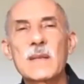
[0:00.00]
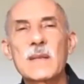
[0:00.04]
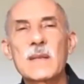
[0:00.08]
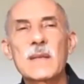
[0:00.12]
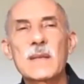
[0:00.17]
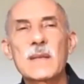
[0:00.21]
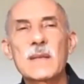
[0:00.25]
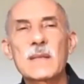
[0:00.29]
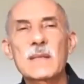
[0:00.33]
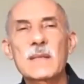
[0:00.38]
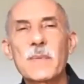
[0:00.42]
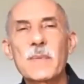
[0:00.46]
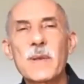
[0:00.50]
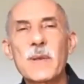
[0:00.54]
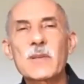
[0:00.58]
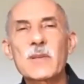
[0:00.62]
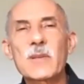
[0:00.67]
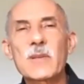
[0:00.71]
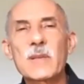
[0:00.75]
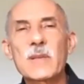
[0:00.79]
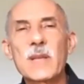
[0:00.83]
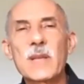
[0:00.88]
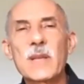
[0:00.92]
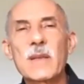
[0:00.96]

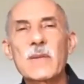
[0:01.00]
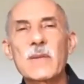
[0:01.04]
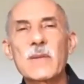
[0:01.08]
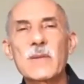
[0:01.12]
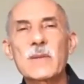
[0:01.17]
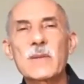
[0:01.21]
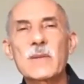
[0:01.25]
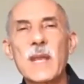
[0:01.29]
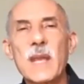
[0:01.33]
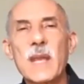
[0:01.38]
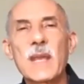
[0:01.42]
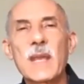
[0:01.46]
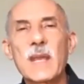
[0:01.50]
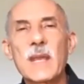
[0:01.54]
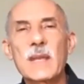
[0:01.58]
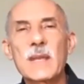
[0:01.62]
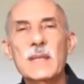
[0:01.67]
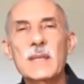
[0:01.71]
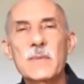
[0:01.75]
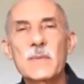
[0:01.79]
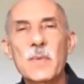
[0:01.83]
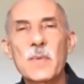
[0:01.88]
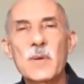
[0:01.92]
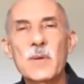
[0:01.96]
especially undertaking
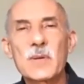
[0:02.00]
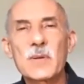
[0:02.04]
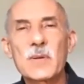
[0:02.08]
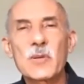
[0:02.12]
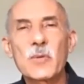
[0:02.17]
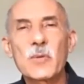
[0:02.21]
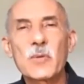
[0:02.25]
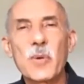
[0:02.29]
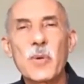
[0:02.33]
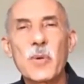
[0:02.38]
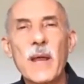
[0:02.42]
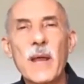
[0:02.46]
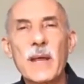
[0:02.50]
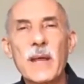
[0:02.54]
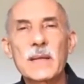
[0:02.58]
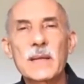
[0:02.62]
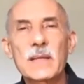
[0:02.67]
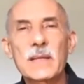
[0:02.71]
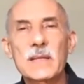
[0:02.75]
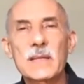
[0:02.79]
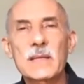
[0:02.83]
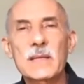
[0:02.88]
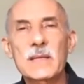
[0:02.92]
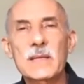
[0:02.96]
spiritual
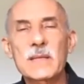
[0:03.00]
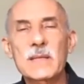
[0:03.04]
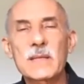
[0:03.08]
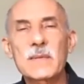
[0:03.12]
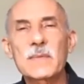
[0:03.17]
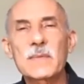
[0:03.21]
practice.